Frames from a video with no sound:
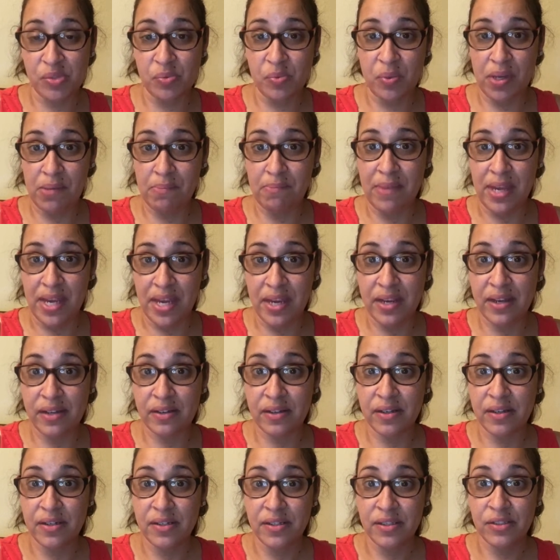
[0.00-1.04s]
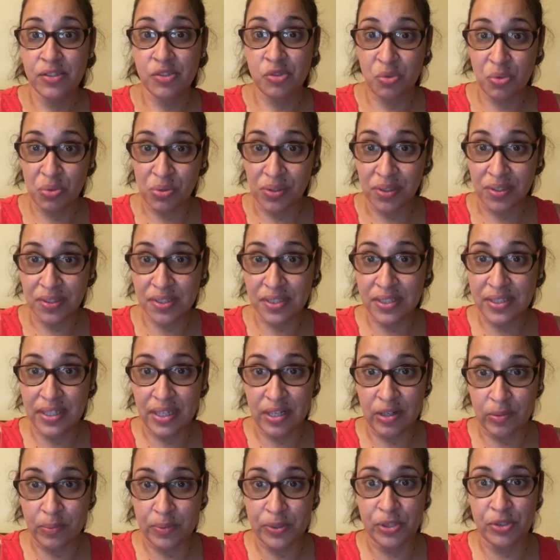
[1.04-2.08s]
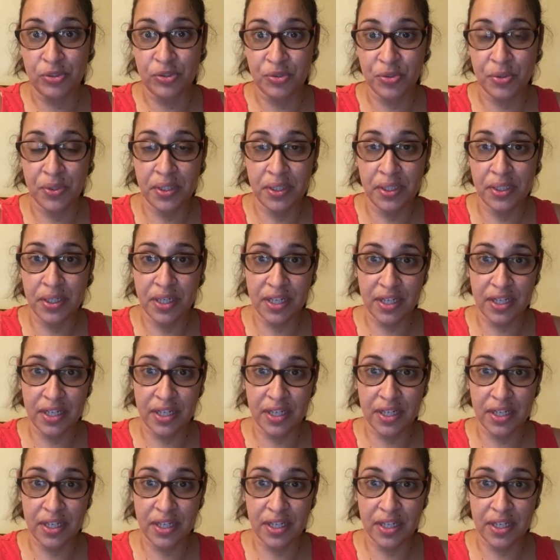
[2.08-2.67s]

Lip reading: We make tools to help children